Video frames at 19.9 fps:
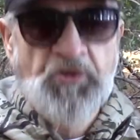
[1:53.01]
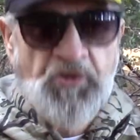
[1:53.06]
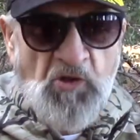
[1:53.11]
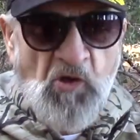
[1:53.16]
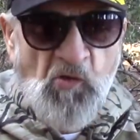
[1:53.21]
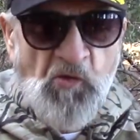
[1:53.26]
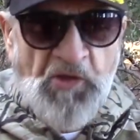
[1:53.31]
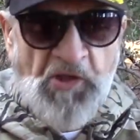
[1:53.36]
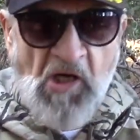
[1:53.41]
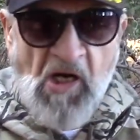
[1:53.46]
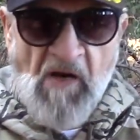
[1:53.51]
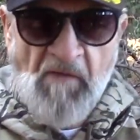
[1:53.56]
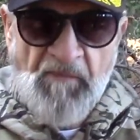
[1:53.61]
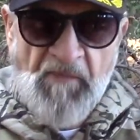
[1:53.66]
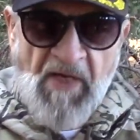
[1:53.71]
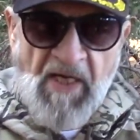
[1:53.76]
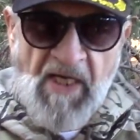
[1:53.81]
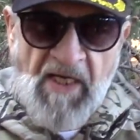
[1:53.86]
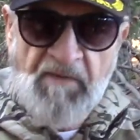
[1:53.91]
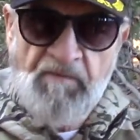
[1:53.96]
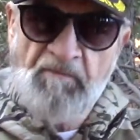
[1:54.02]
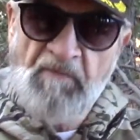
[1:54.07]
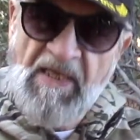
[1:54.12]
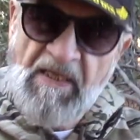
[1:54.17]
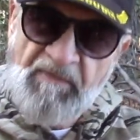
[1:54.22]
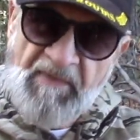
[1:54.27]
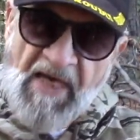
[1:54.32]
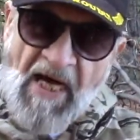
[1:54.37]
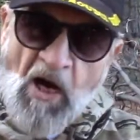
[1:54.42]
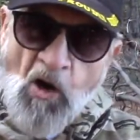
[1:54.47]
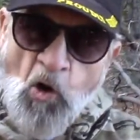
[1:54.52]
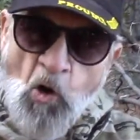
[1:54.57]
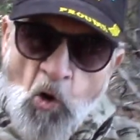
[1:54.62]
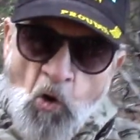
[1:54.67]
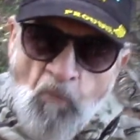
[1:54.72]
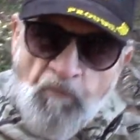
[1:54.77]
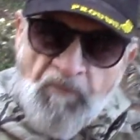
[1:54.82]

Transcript: going on that maybe I hope